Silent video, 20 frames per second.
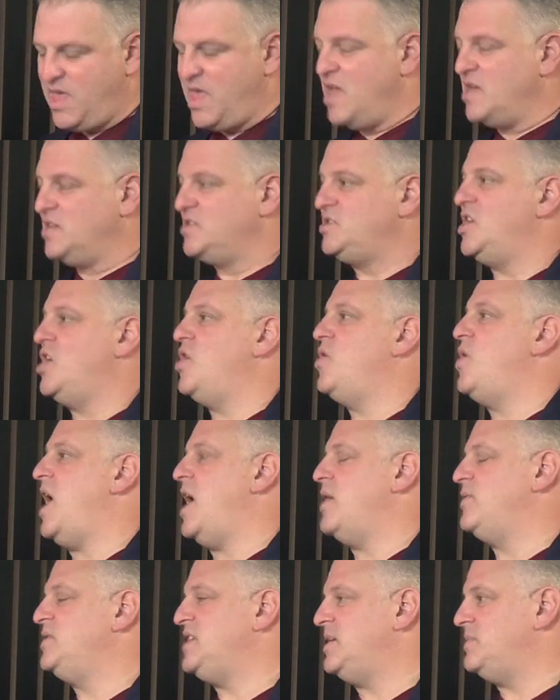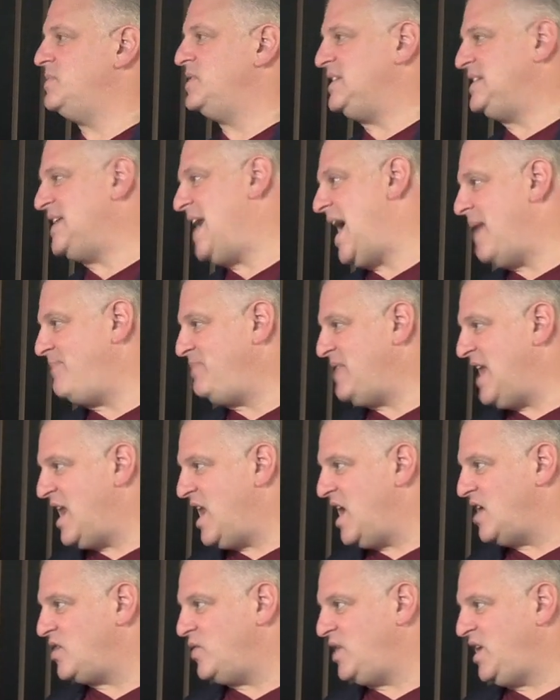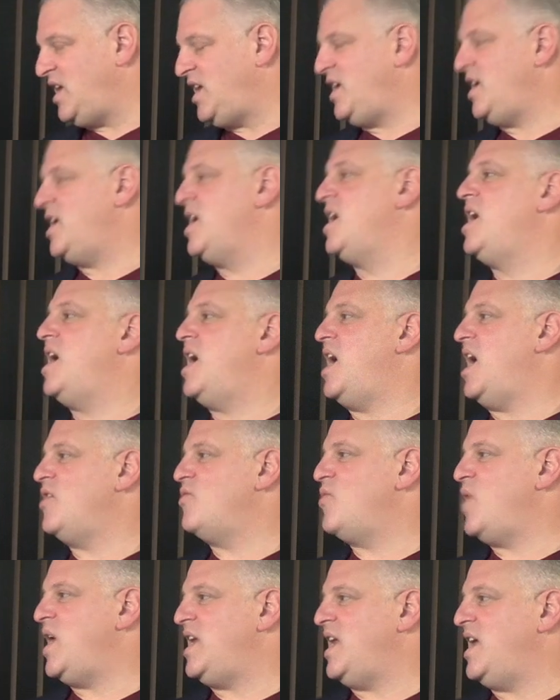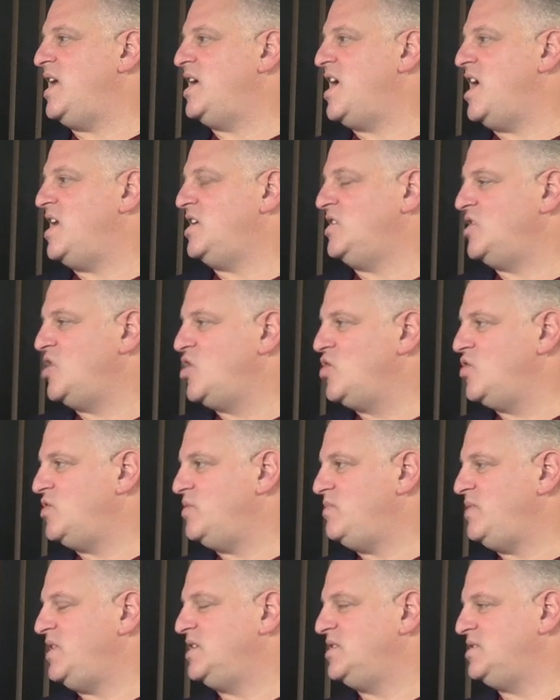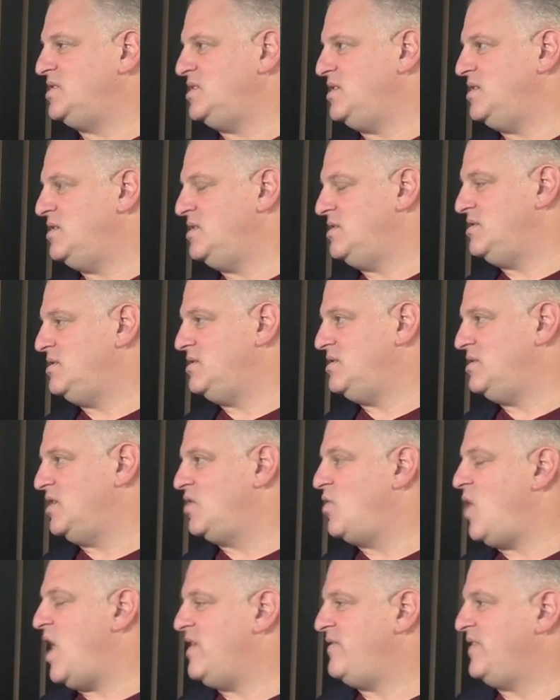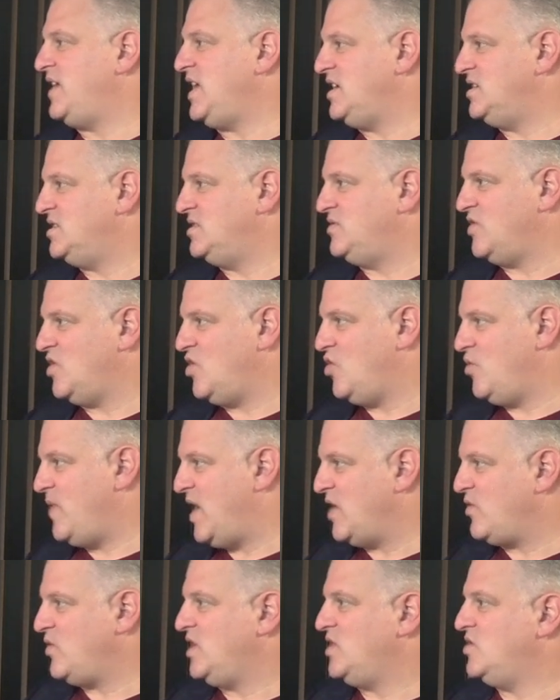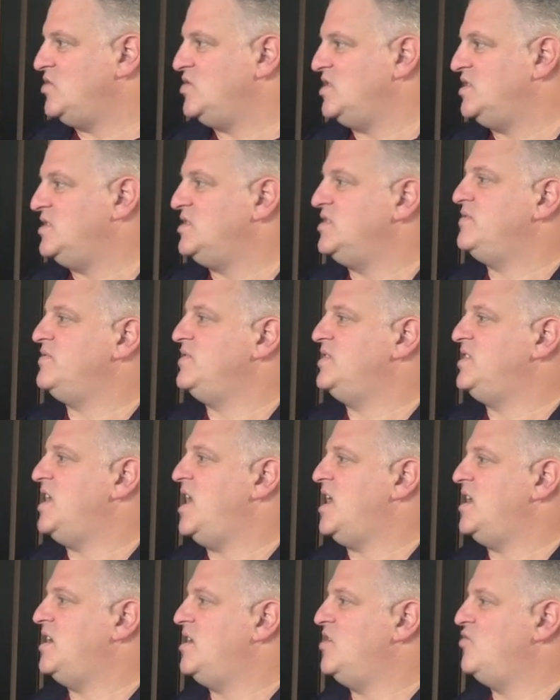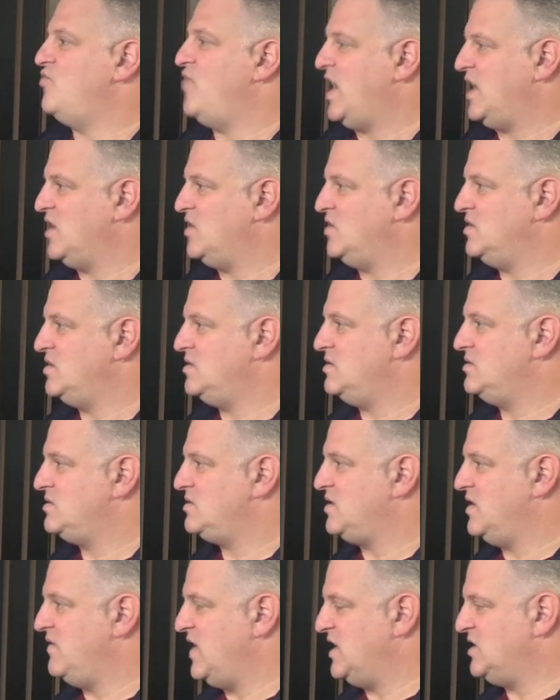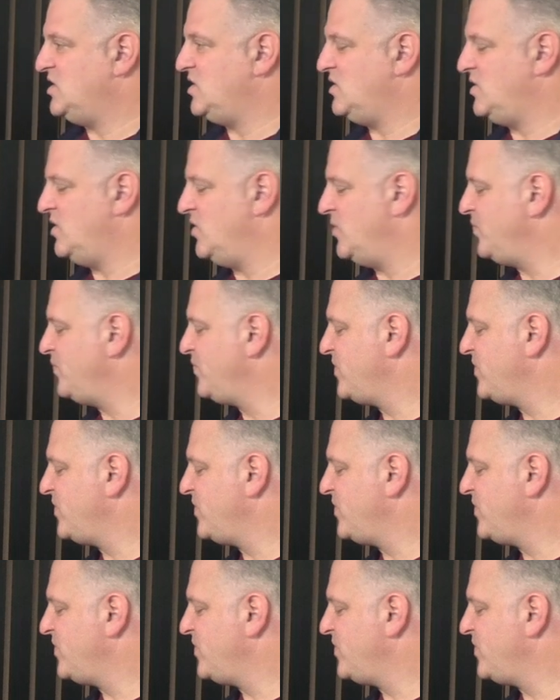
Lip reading: So I was able to tap that equity. I went and got a loan because the qualifications for a home equity loan are different than a regular conventional loan.